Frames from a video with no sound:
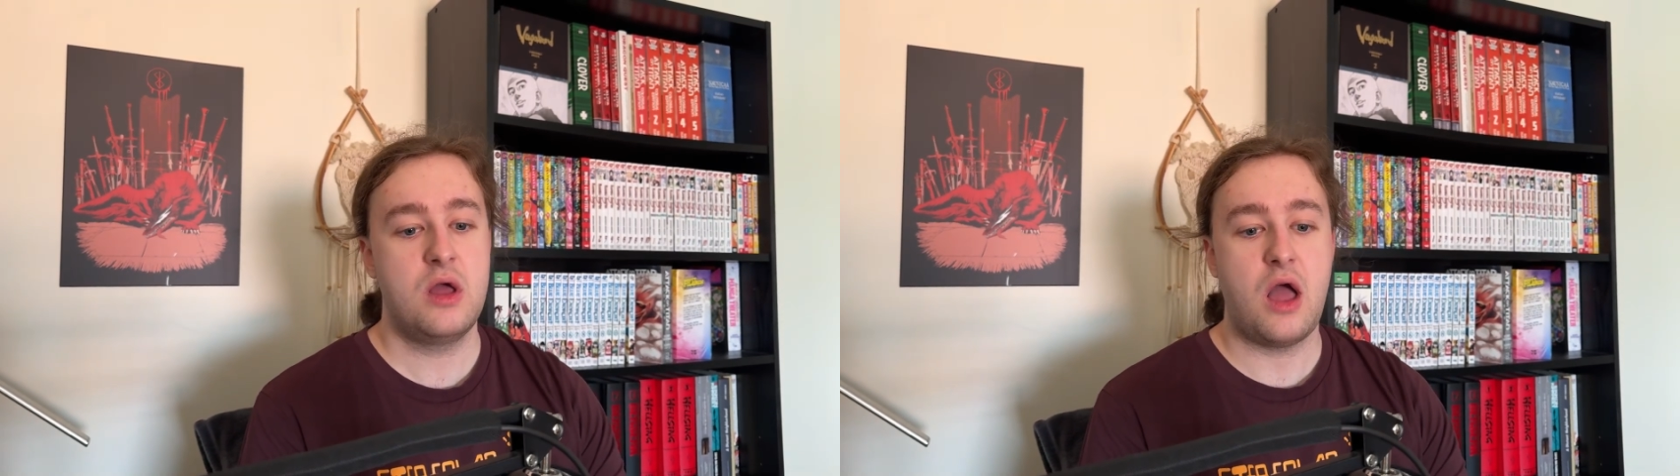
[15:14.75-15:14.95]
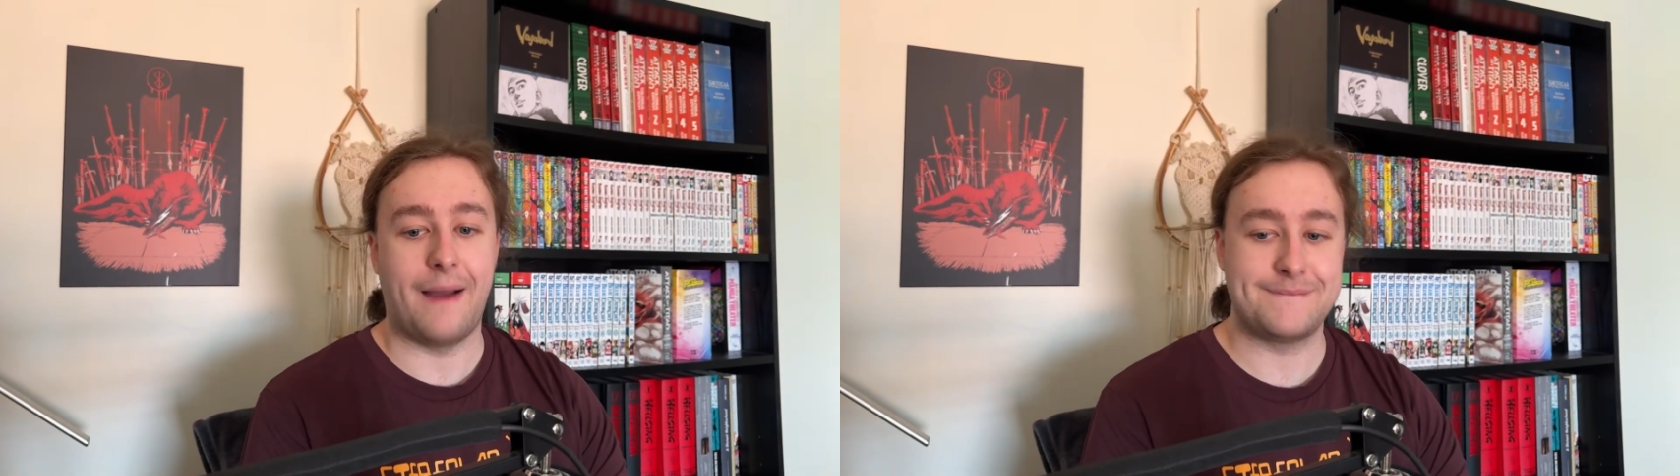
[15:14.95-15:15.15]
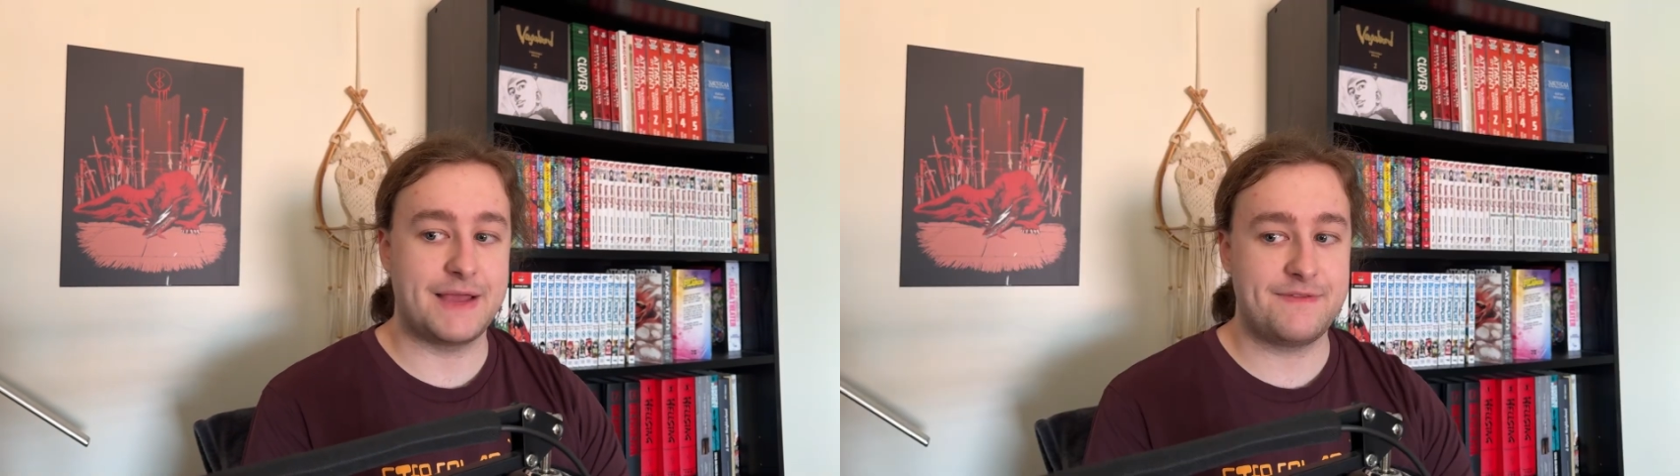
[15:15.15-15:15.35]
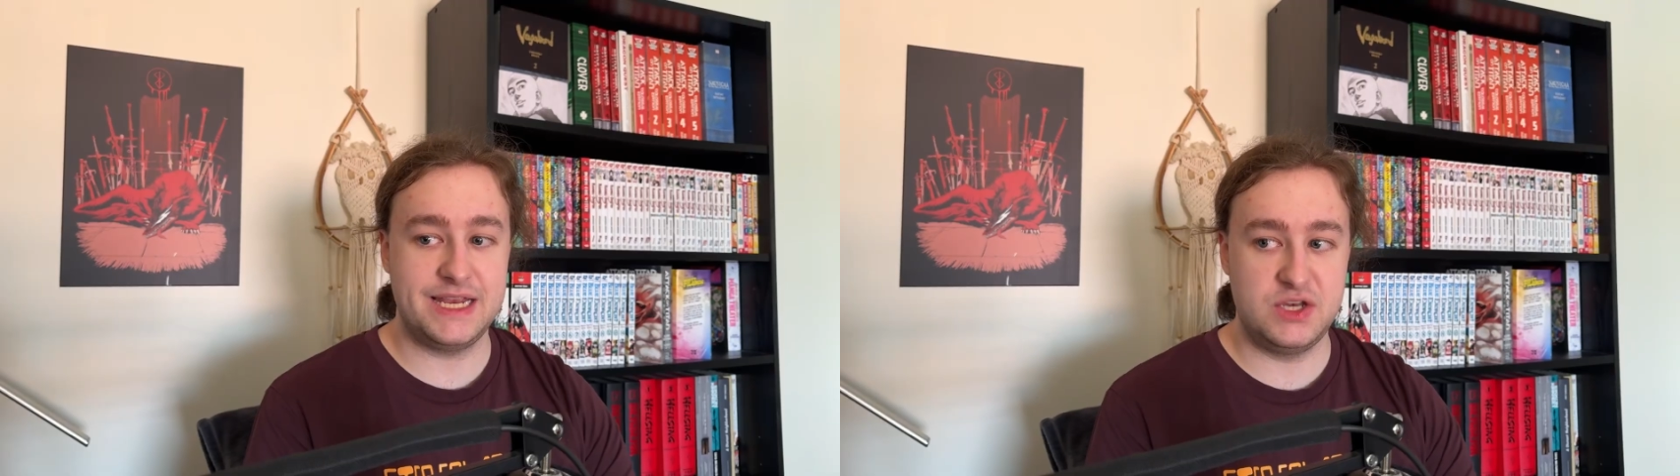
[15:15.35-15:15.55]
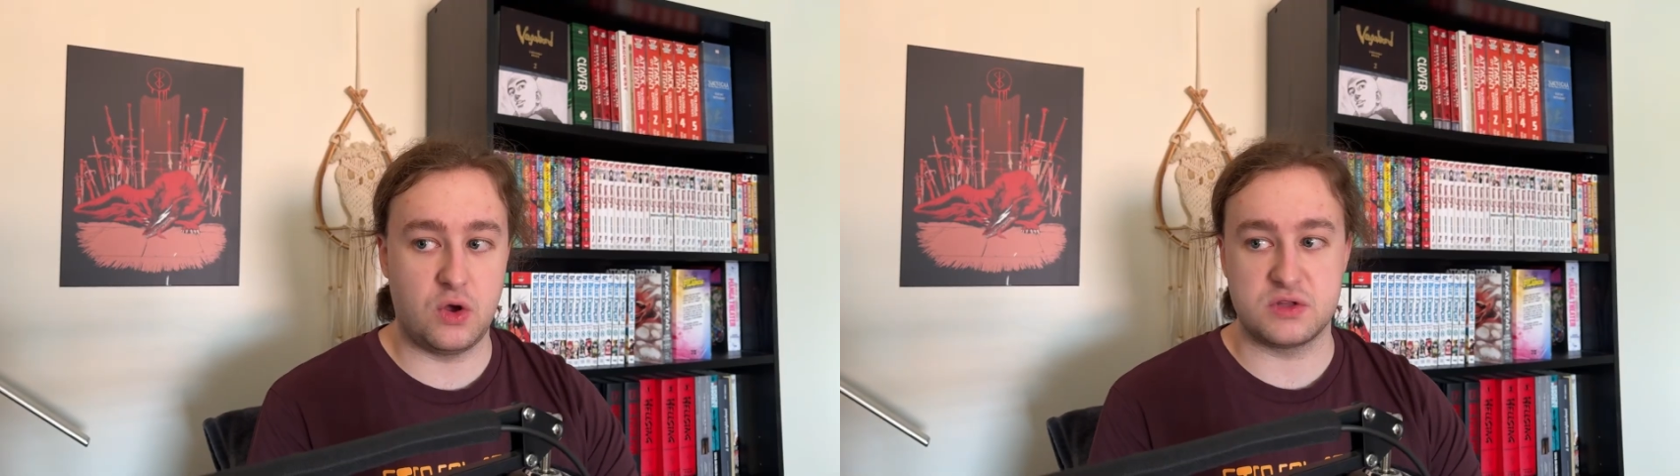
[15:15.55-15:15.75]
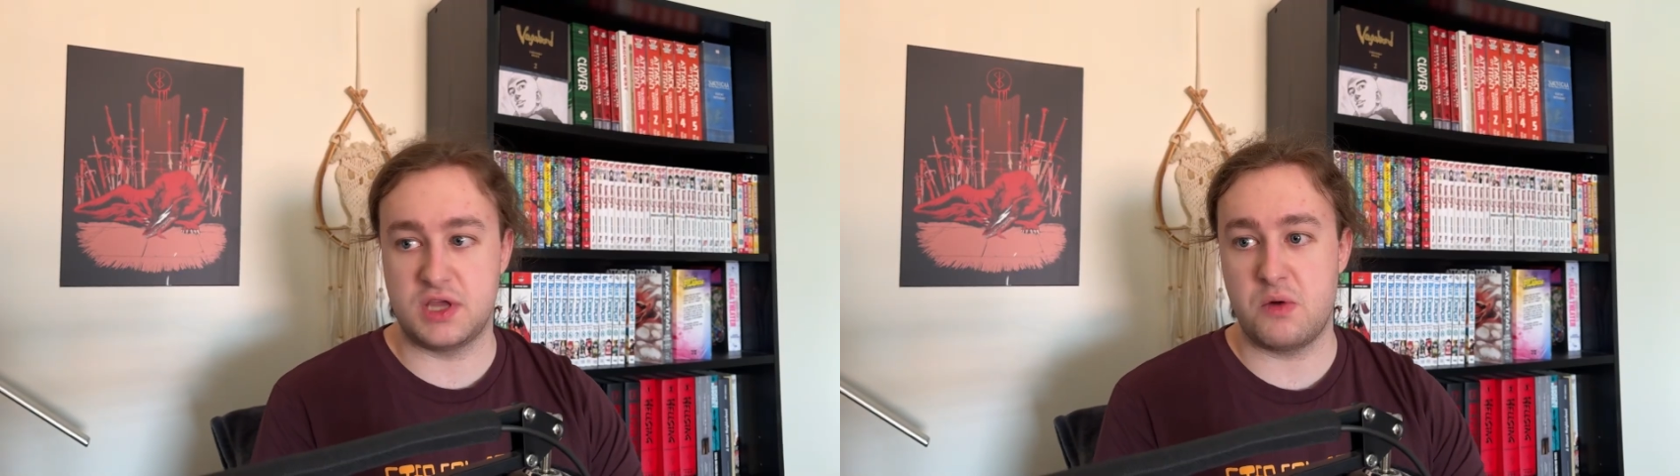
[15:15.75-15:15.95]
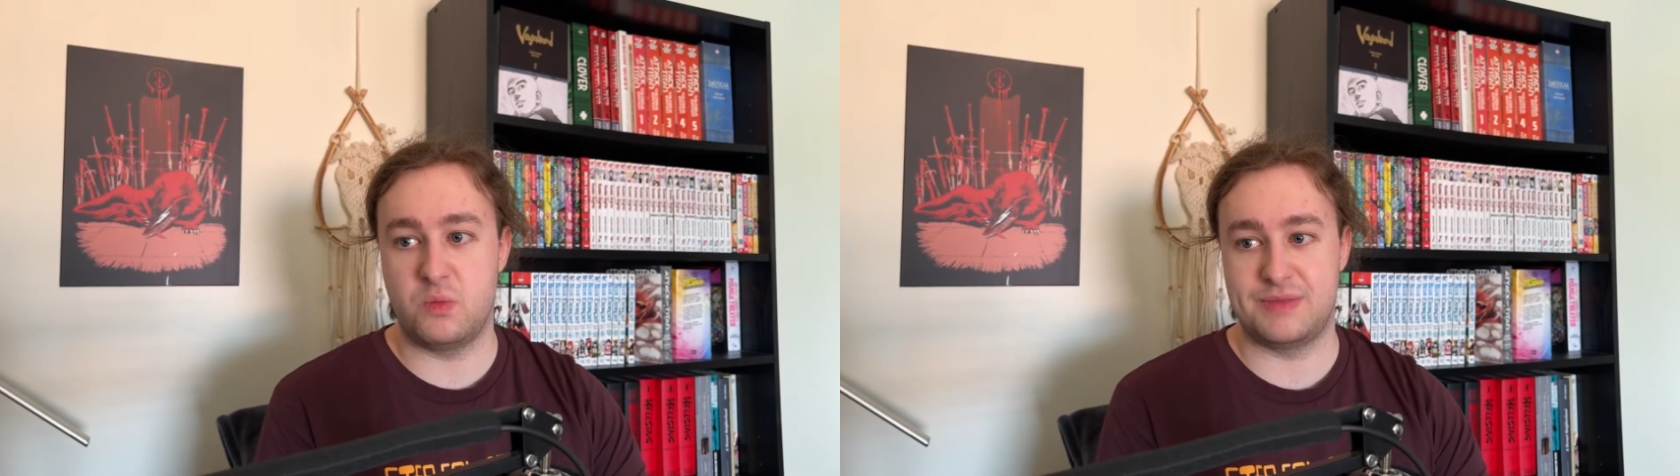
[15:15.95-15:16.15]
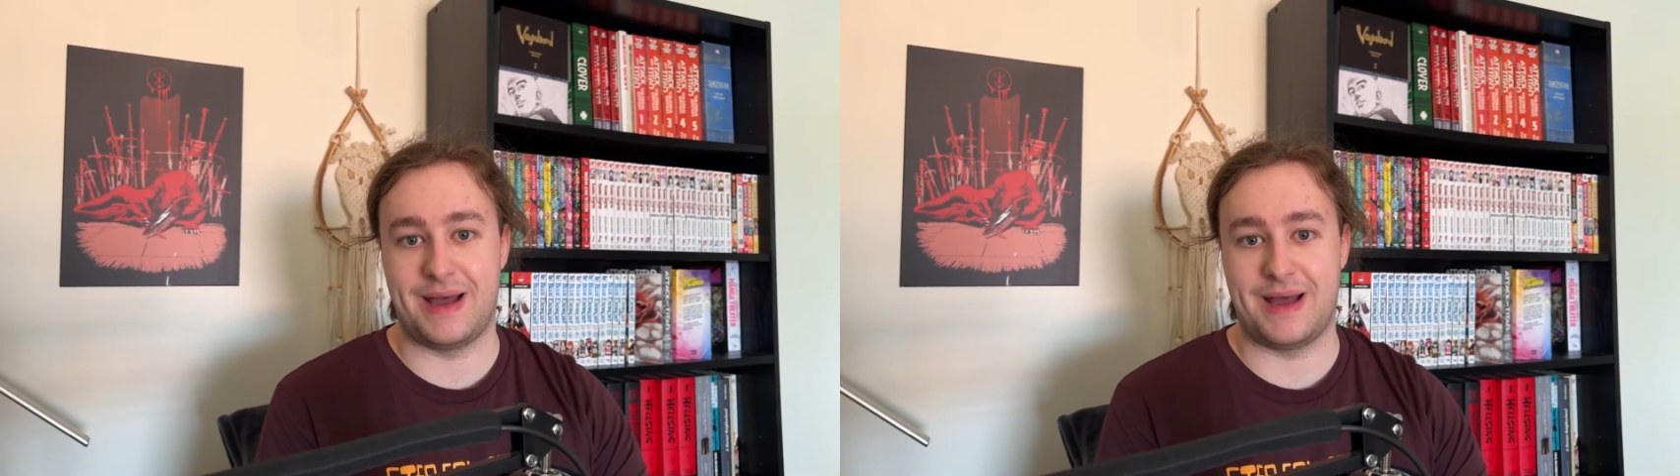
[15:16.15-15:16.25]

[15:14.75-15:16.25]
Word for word: I'm definitely not done with